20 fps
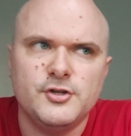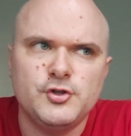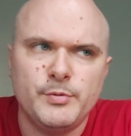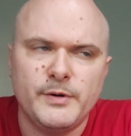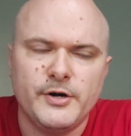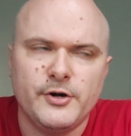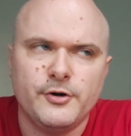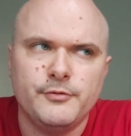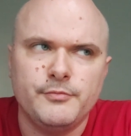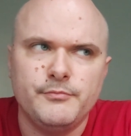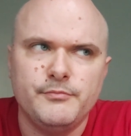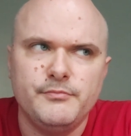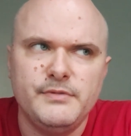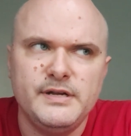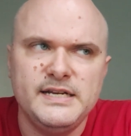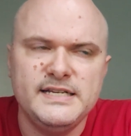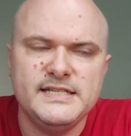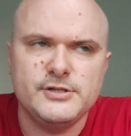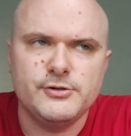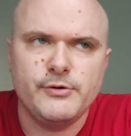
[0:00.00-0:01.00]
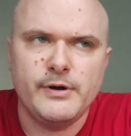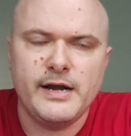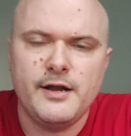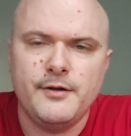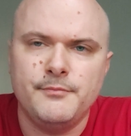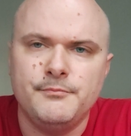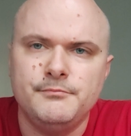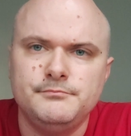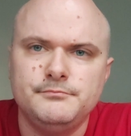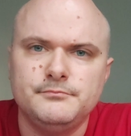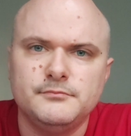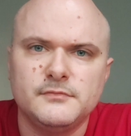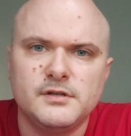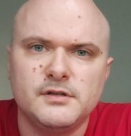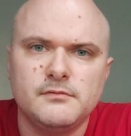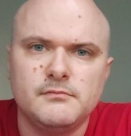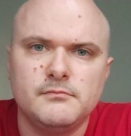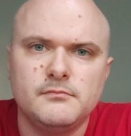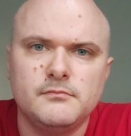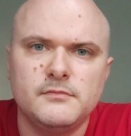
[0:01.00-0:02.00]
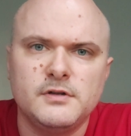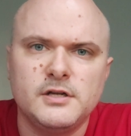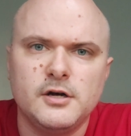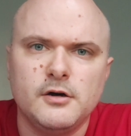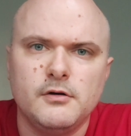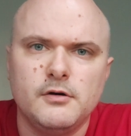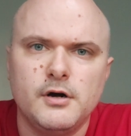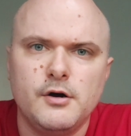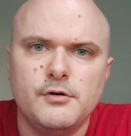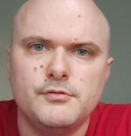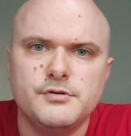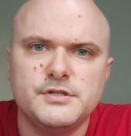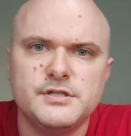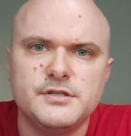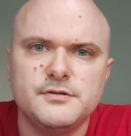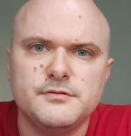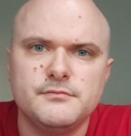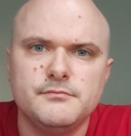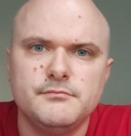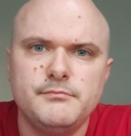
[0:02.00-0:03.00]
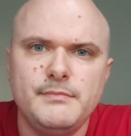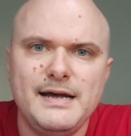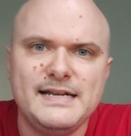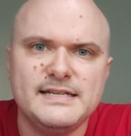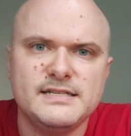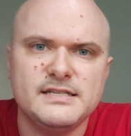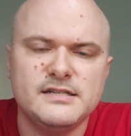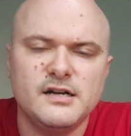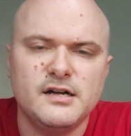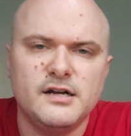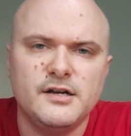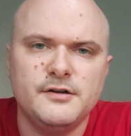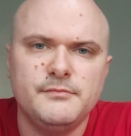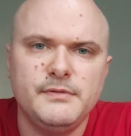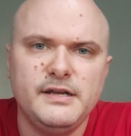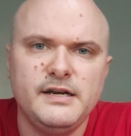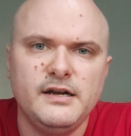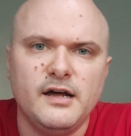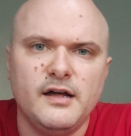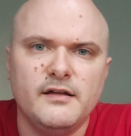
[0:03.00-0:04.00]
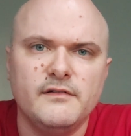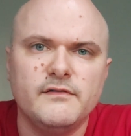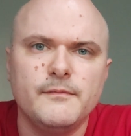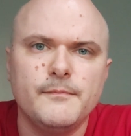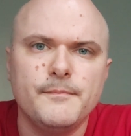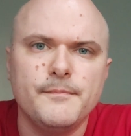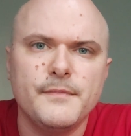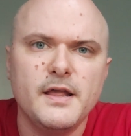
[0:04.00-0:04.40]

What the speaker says: Twitter, Instagram, co-host, Mastodon, and Hive.